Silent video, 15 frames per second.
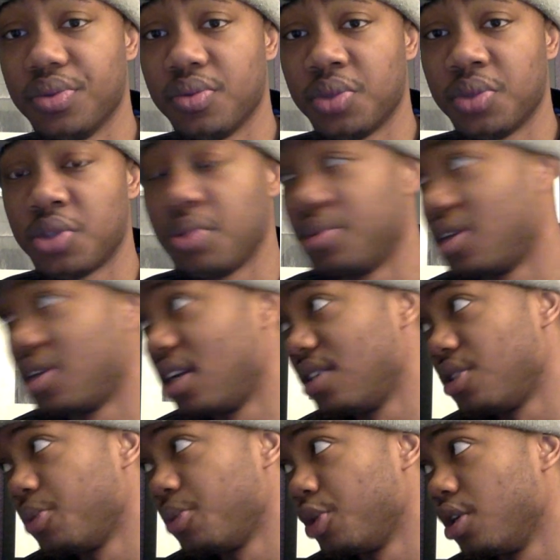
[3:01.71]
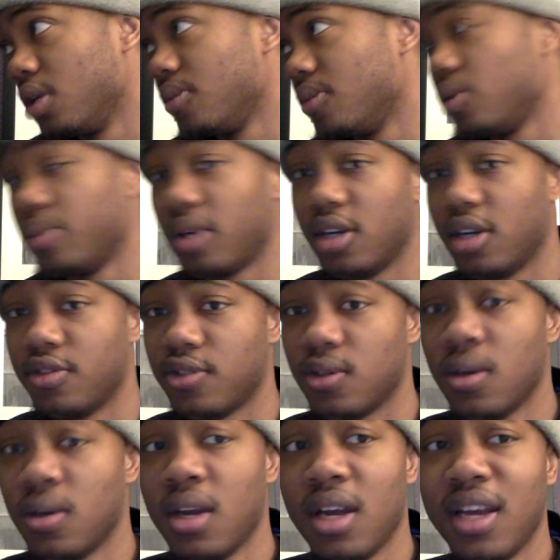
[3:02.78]
were super nice, super dope, super helpful.
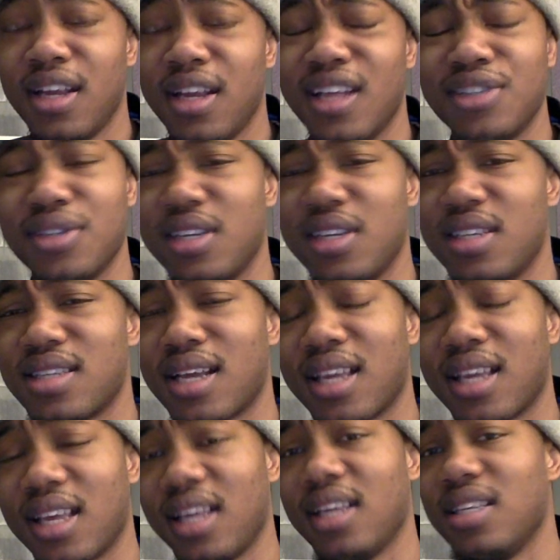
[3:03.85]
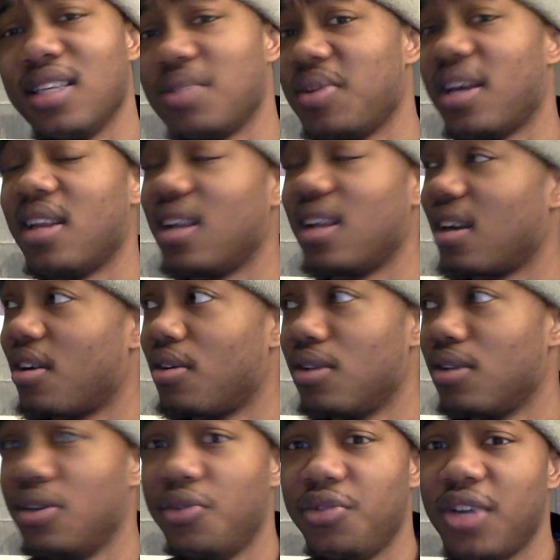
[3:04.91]
They treated us like kings. We had like our own
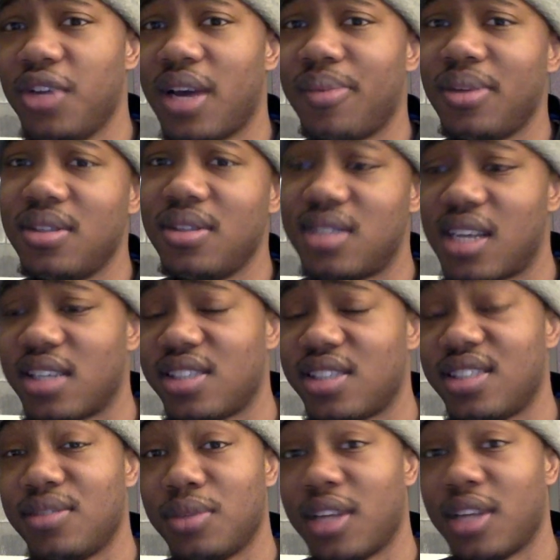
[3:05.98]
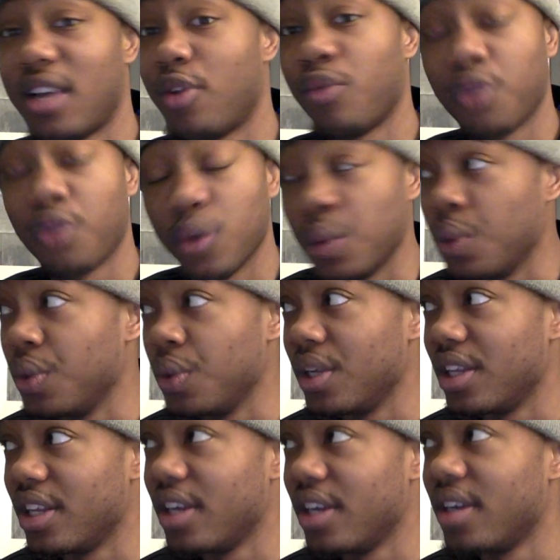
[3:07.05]
little VIP section where they had food
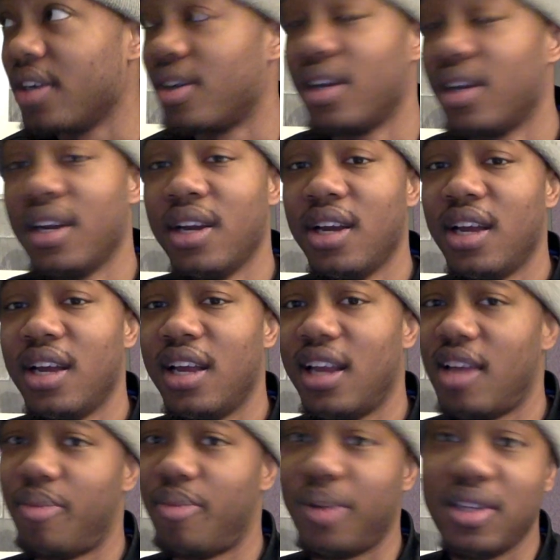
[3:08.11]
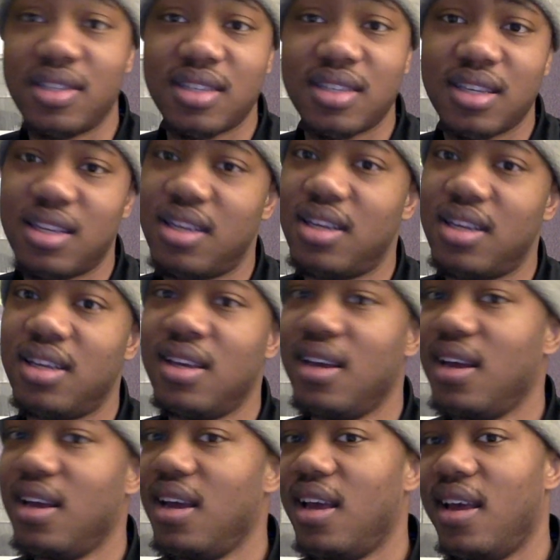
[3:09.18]
in there and they had pizza,
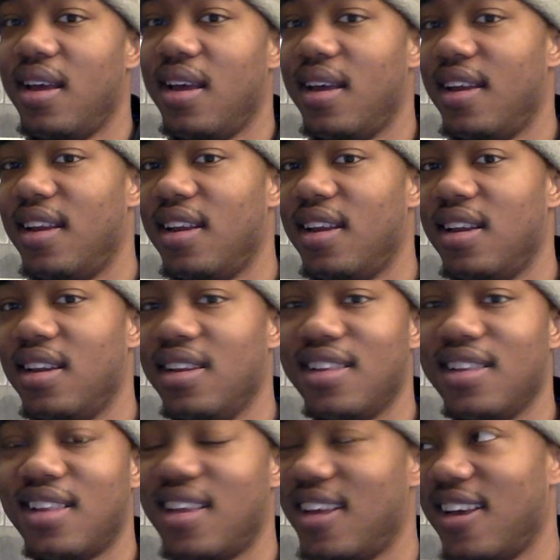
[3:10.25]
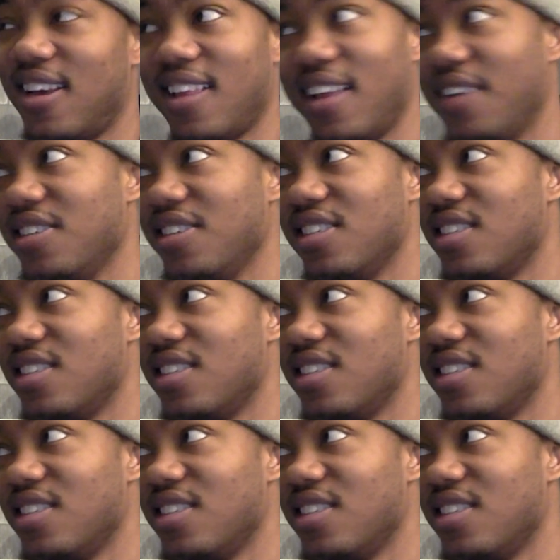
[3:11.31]
and they're